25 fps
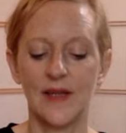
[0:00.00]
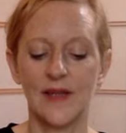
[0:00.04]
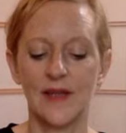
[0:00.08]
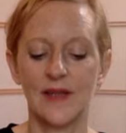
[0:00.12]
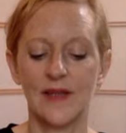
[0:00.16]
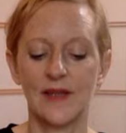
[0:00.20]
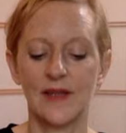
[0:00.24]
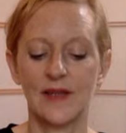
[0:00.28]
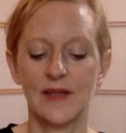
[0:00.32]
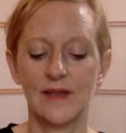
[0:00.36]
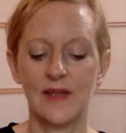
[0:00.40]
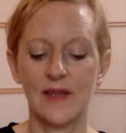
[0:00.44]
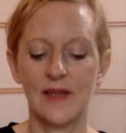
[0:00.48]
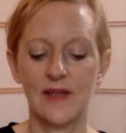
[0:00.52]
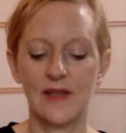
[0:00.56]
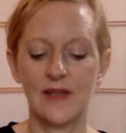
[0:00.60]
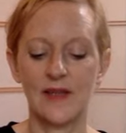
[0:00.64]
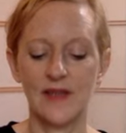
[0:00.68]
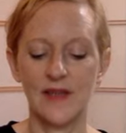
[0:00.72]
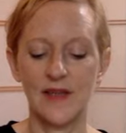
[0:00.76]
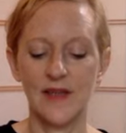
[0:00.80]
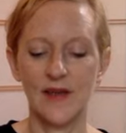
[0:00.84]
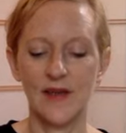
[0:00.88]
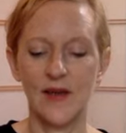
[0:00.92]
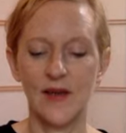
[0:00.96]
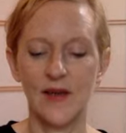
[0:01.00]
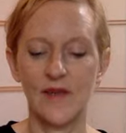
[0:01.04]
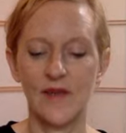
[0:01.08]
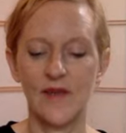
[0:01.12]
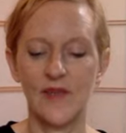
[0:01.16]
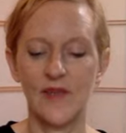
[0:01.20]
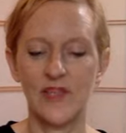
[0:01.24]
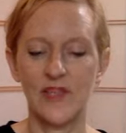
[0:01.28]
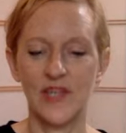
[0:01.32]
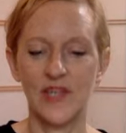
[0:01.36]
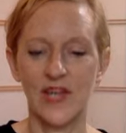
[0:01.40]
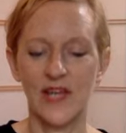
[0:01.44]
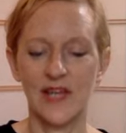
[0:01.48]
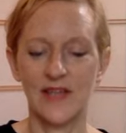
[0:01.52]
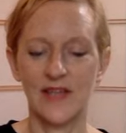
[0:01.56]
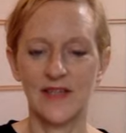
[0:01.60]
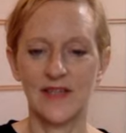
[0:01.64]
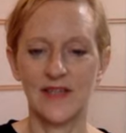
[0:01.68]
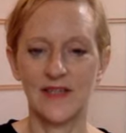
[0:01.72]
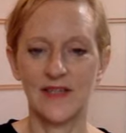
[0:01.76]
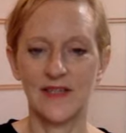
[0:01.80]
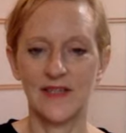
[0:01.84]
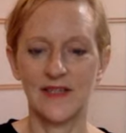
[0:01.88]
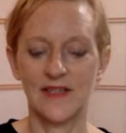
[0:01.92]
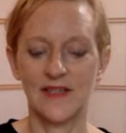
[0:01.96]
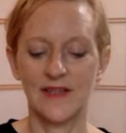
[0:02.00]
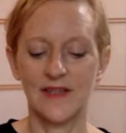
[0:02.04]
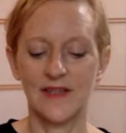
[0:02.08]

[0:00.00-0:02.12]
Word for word: center of the chest,